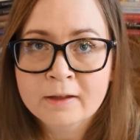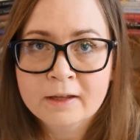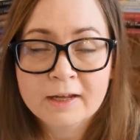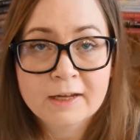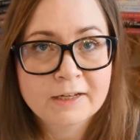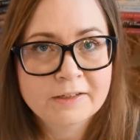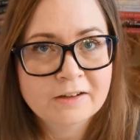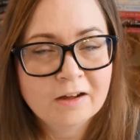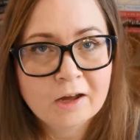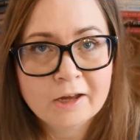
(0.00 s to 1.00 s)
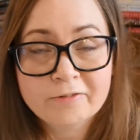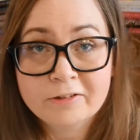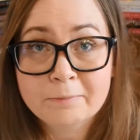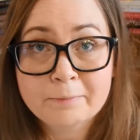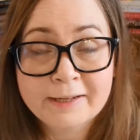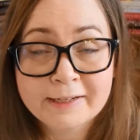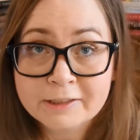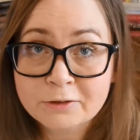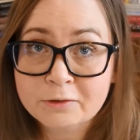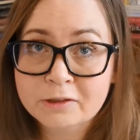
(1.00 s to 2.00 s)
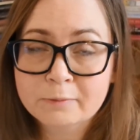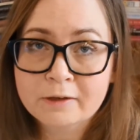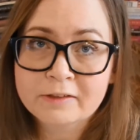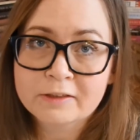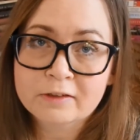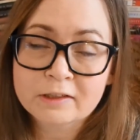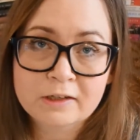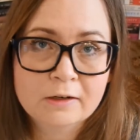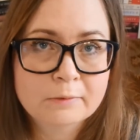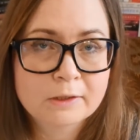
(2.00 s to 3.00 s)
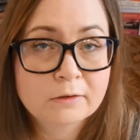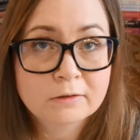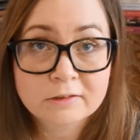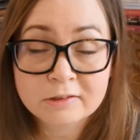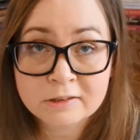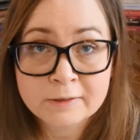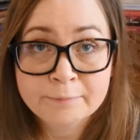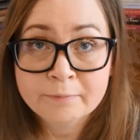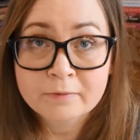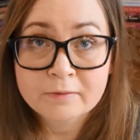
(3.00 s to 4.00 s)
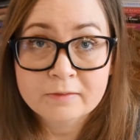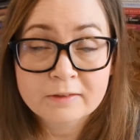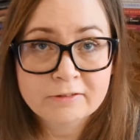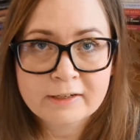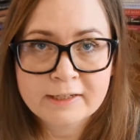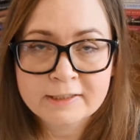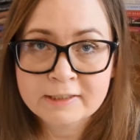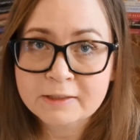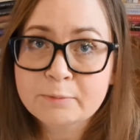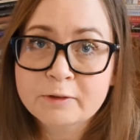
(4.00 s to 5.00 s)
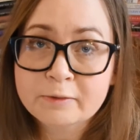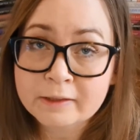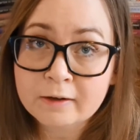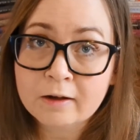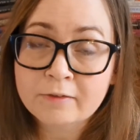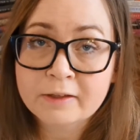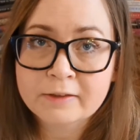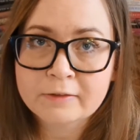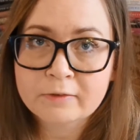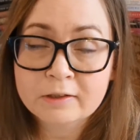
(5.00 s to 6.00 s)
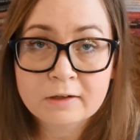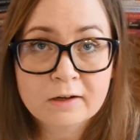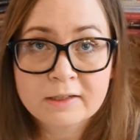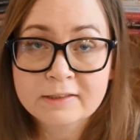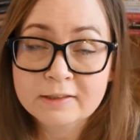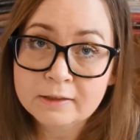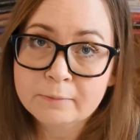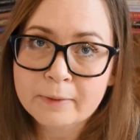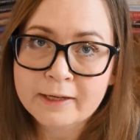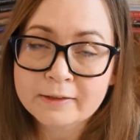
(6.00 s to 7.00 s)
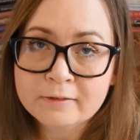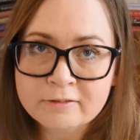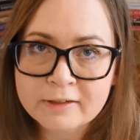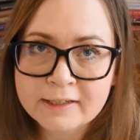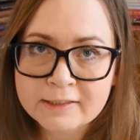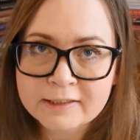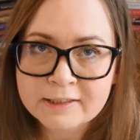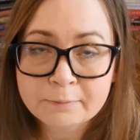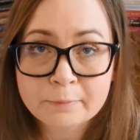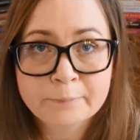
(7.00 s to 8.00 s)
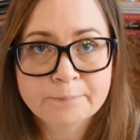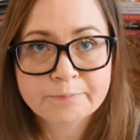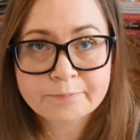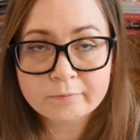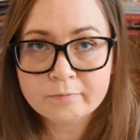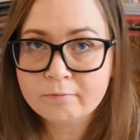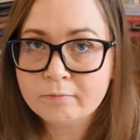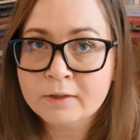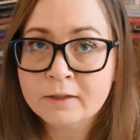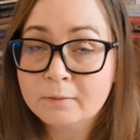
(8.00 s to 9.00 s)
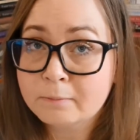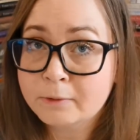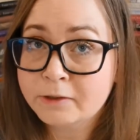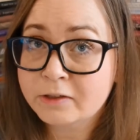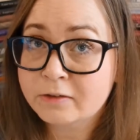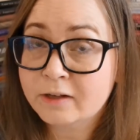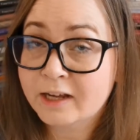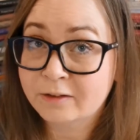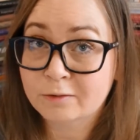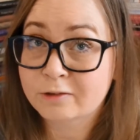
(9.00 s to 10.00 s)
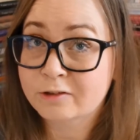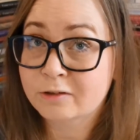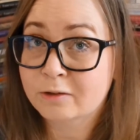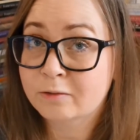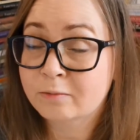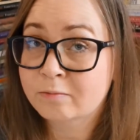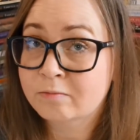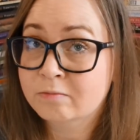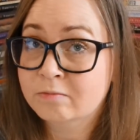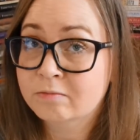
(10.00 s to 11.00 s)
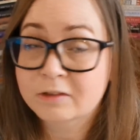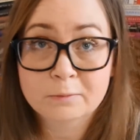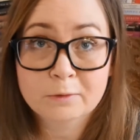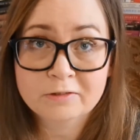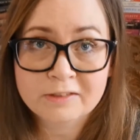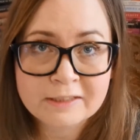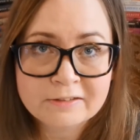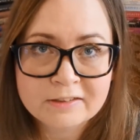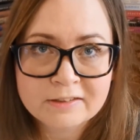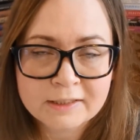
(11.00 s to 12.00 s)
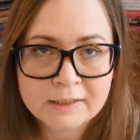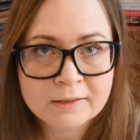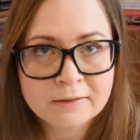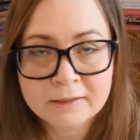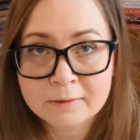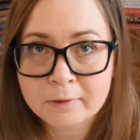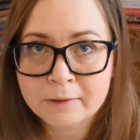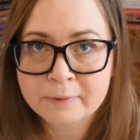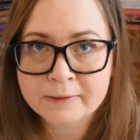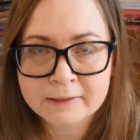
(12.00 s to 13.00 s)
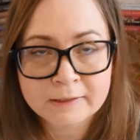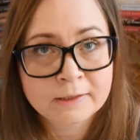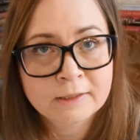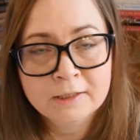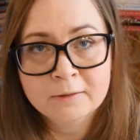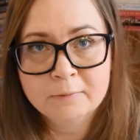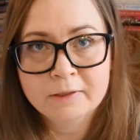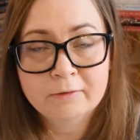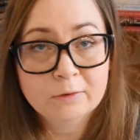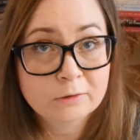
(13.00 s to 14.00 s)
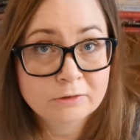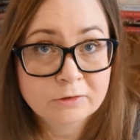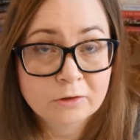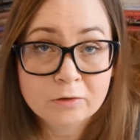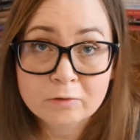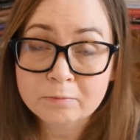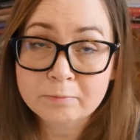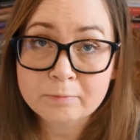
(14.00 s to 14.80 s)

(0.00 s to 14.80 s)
And I will mainly talk about Edvarda because the relationship between Glan and Edvarda is the main relationship, and also the most interesting in my opinion. But I will also